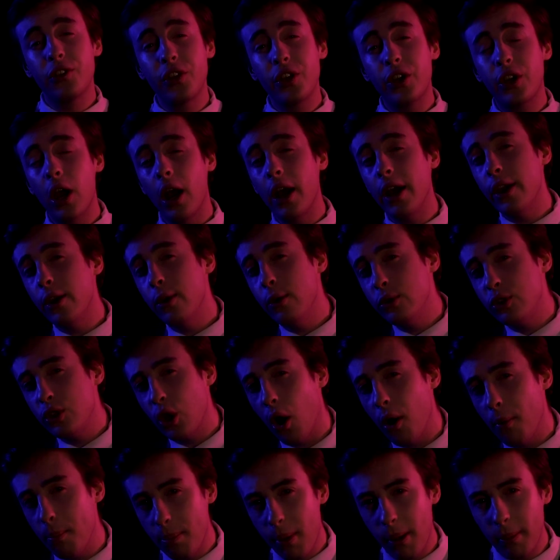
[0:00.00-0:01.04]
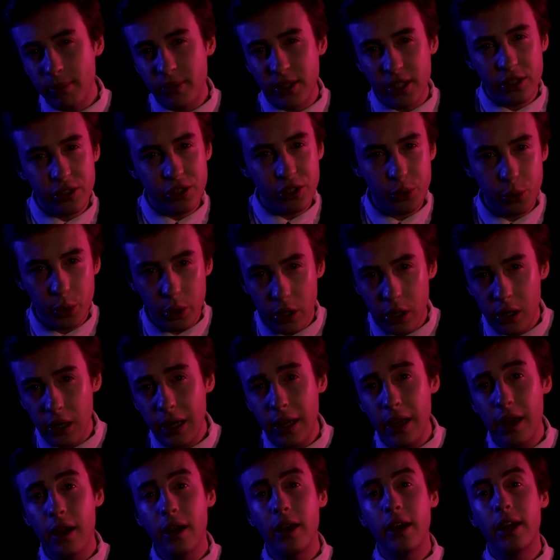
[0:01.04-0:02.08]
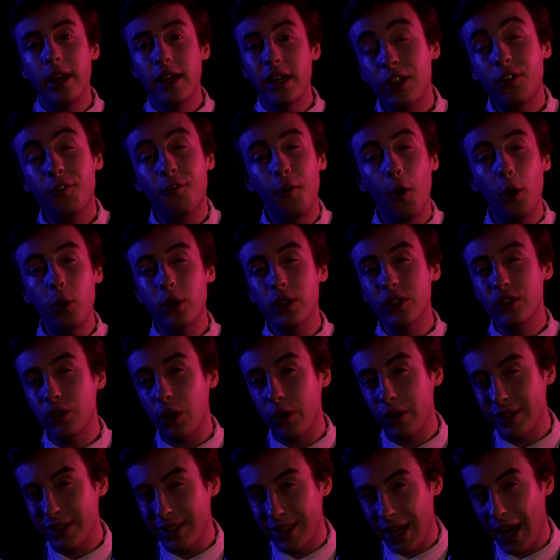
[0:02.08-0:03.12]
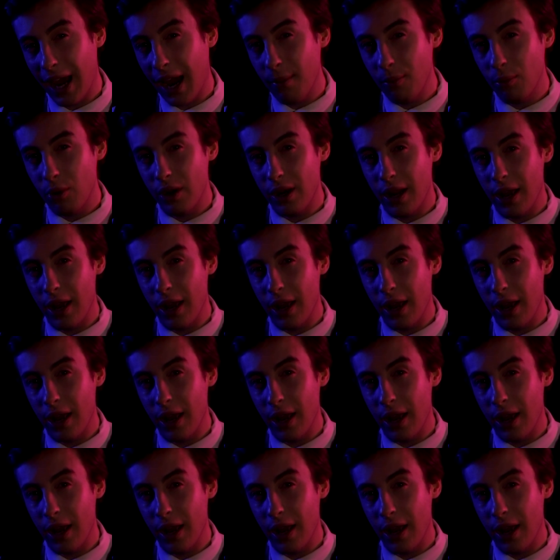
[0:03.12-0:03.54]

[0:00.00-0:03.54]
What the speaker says: the guy who Tom bumped into earlier is focused on his camera